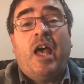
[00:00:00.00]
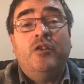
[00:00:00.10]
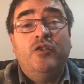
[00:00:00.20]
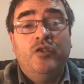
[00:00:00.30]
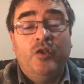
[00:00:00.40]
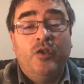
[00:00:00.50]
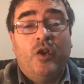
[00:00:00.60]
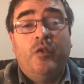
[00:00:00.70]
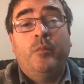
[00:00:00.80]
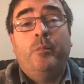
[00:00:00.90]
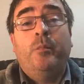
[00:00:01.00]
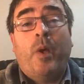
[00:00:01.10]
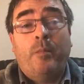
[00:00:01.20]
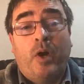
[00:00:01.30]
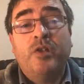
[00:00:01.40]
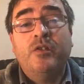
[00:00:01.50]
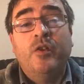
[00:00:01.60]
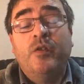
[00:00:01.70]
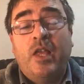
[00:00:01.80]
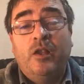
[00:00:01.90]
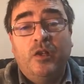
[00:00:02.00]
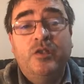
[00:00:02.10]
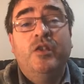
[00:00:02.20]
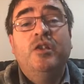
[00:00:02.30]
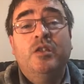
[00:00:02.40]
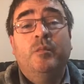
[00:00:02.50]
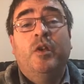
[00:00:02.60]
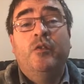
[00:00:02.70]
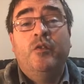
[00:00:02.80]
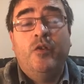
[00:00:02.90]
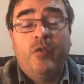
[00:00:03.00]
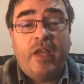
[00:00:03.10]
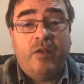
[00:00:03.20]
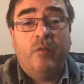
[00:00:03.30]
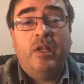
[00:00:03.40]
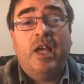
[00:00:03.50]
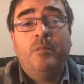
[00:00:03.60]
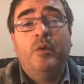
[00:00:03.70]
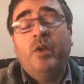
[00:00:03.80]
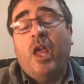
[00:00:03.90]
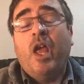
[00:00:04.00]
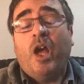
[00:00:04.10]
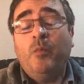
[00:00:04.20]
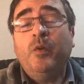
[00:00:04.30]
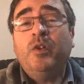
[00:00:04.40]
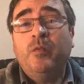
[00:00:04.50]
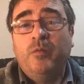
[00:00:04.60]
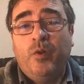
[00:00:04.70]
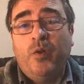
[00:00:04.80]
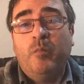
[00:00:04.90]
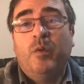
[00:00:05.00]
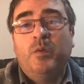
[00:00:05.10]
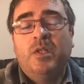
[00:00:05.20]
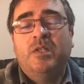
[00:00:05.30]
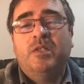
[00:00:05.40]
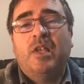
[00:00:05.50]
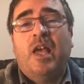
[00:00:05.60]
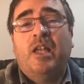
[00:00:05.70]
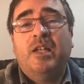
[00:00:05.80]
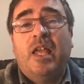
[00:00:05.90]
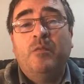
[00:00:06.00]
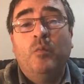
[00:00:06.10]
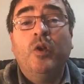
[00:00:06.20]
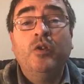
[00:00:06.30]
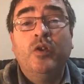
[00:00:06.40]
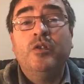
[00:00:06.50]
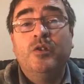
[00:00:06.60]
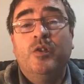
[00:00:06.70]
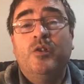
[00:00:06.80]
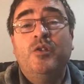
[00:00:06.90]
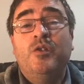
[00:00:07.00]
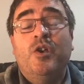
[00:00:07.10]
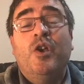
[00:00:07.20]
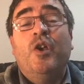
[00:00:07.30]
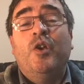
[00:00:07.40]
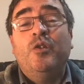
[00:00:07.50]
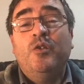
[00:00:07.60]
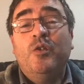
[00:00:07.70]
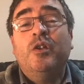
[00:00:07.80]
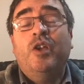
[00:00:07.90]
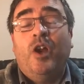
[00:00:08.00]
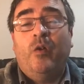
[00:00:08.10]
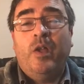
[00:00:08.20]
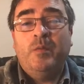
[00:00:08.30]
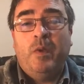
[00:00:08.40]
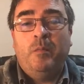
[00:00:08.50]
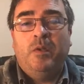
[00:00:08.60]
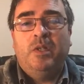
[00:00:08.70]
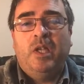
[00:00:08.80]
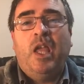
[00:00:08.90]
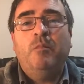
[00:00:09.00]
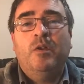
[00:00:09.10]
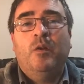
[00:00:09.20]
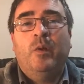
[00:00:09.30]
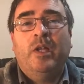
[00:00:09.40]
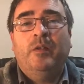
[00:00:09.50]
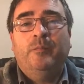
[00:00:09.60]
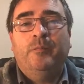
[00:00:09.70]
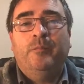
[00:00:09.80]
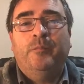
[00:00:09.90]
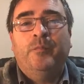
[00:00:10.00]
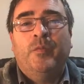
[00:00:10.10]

and you are a person who they look to, someone who they can rely upon. I wonder if you're a Moses and in what you do, you encourage people to keep going.